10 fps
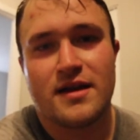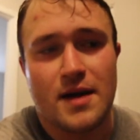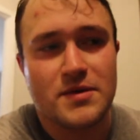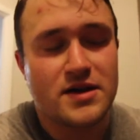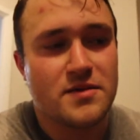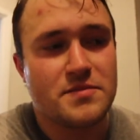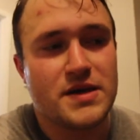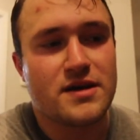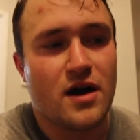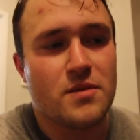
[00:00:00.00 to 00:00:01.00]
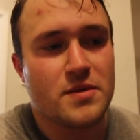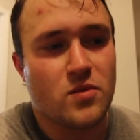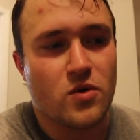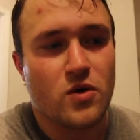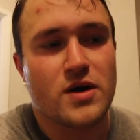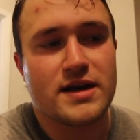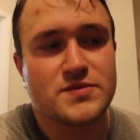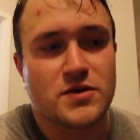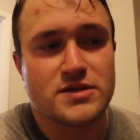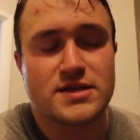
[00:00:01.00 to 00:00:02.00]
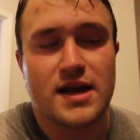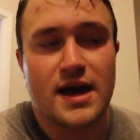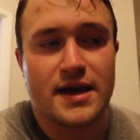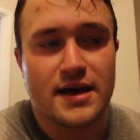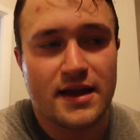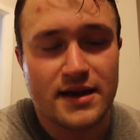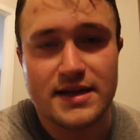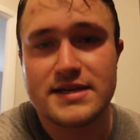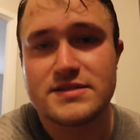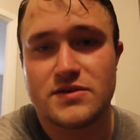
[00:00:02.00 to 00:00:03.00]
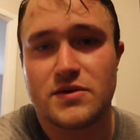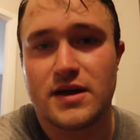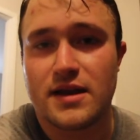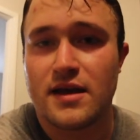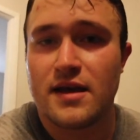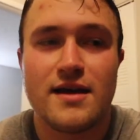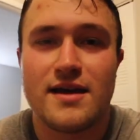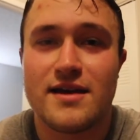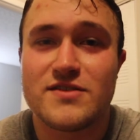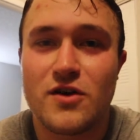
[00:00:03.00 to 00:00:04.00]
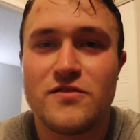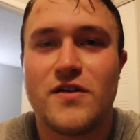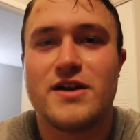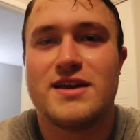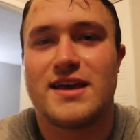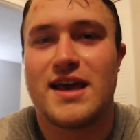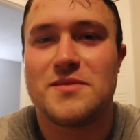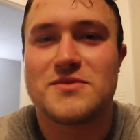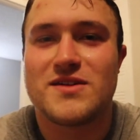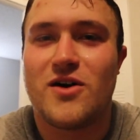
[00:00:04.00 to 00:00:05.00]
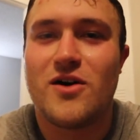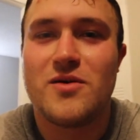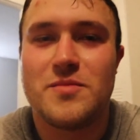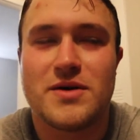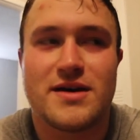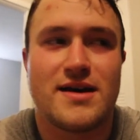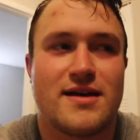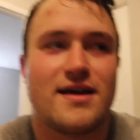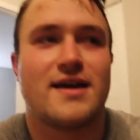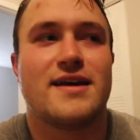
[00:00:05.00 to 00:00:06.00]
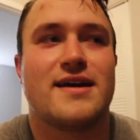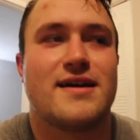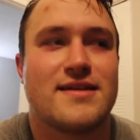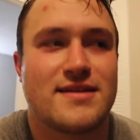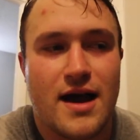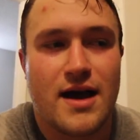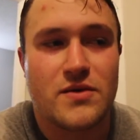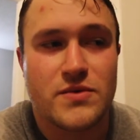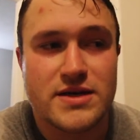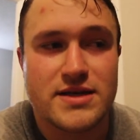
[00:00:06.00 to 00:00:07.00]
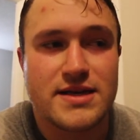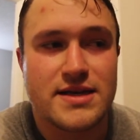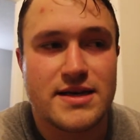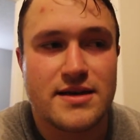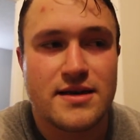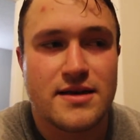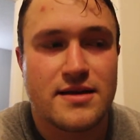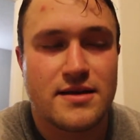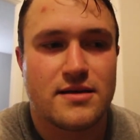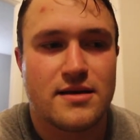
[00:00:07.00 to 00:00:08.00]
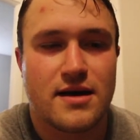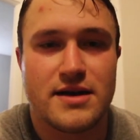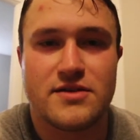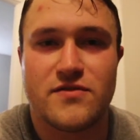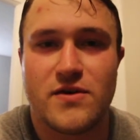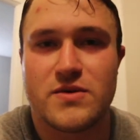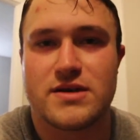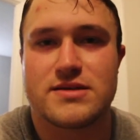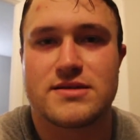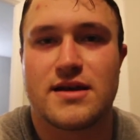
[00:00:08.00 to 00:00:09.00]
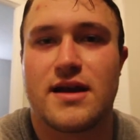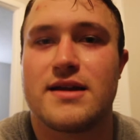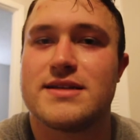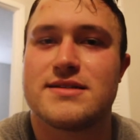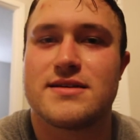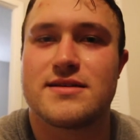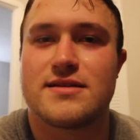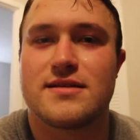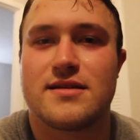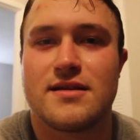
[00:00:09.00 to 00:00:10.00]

I'm gonna become a more organized person. I need to, and it's all fun and games and all, but I really need to focus, and I need to